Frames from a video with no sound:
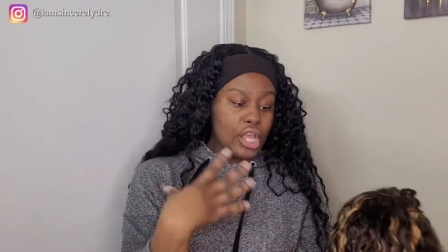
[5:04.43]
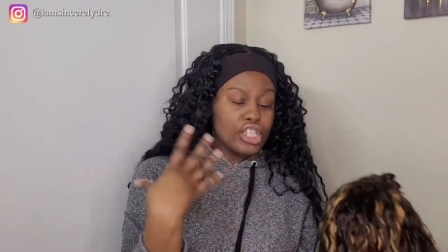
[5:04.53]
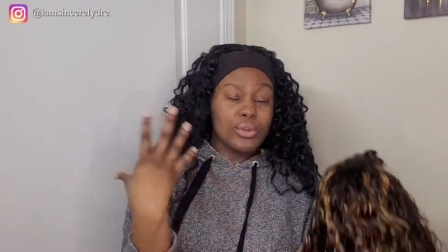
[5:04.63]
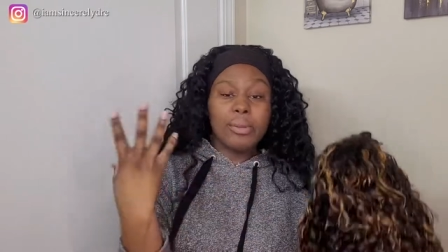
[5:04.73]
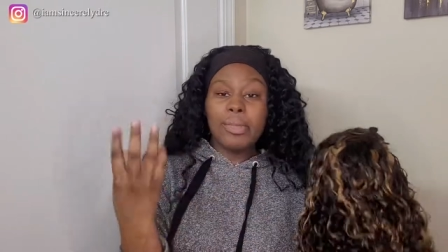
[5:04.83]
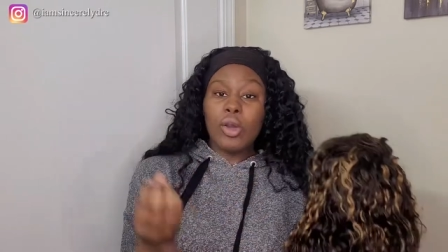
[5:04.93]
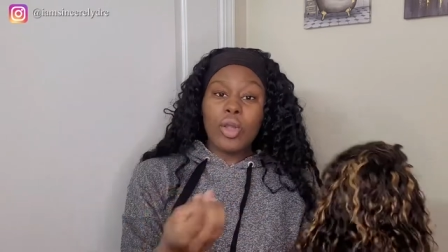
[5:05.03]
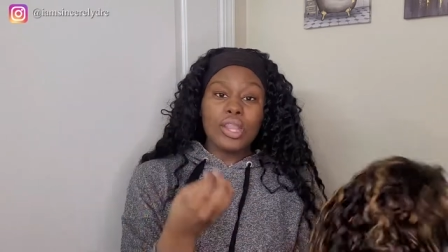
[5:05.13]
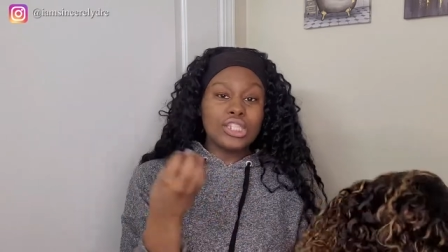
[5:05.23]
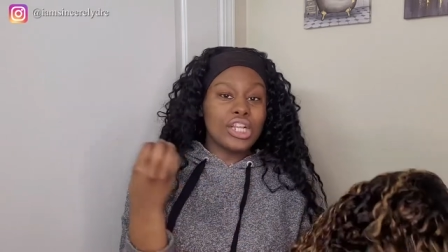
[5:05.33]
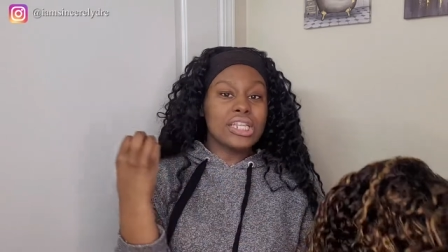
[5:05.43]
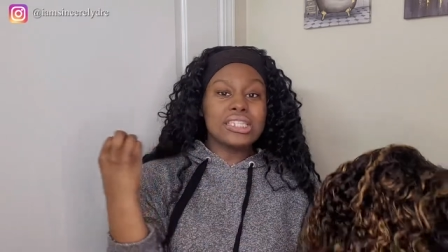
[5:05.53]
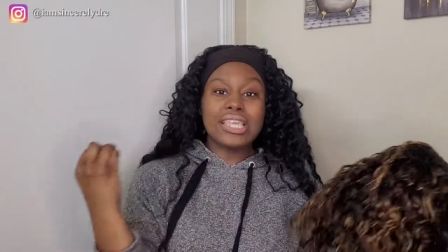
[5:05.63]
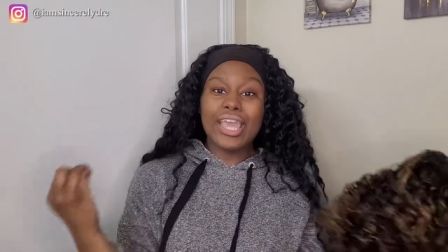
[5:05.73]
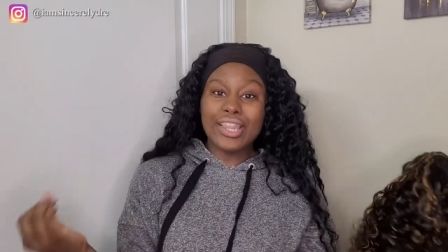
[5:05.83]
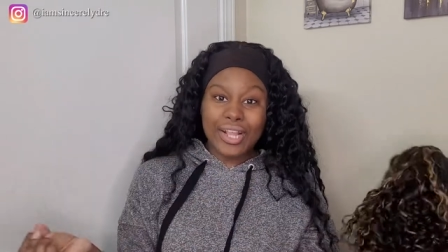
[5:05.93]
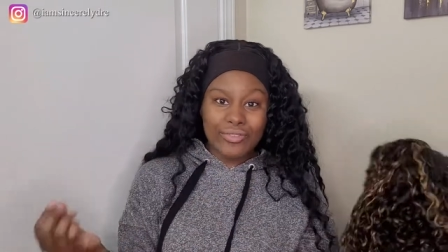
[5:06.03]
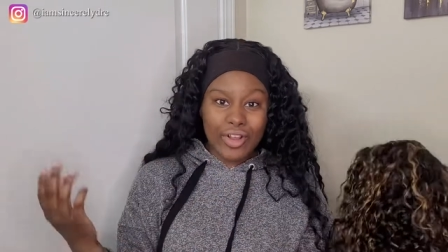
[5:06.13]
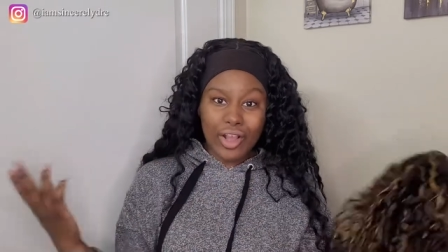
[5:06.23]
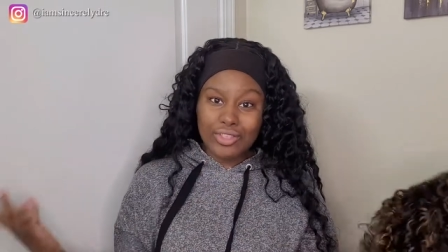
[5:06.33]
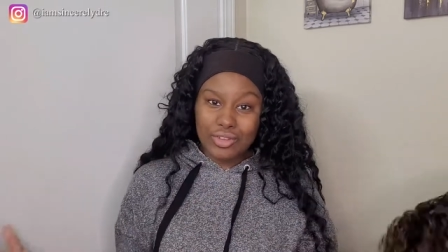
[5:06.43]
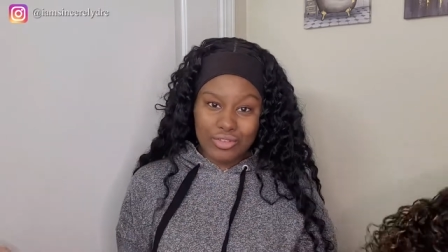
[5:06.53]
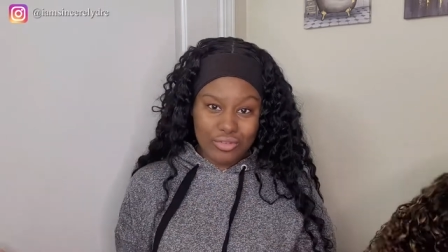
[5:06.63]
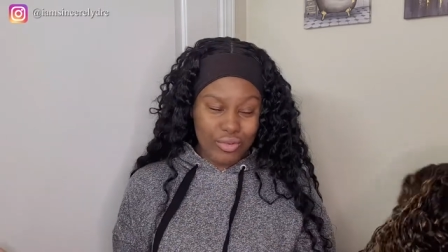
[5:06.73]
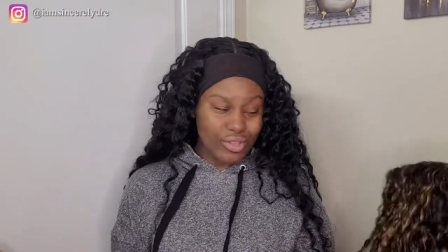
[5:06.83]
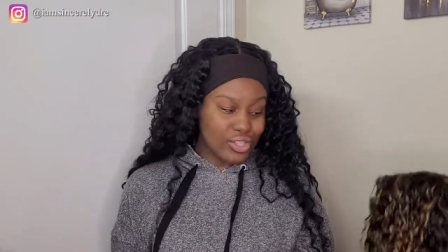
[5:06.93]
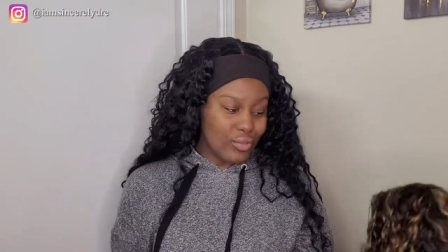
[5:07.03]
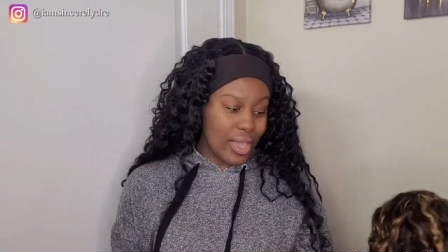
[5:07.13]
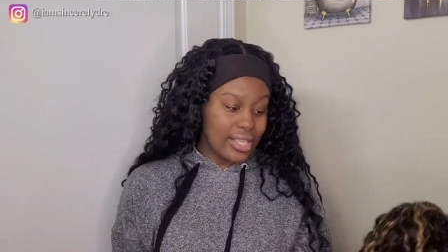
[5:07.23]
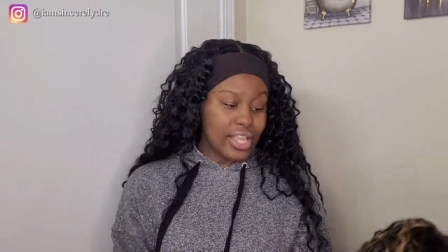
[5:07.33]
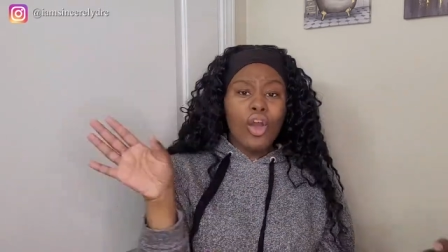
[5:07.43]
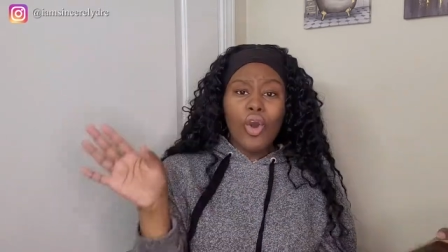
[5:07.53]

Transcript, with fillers: so we're gonna be going on this journey together. If you're also new to wigs,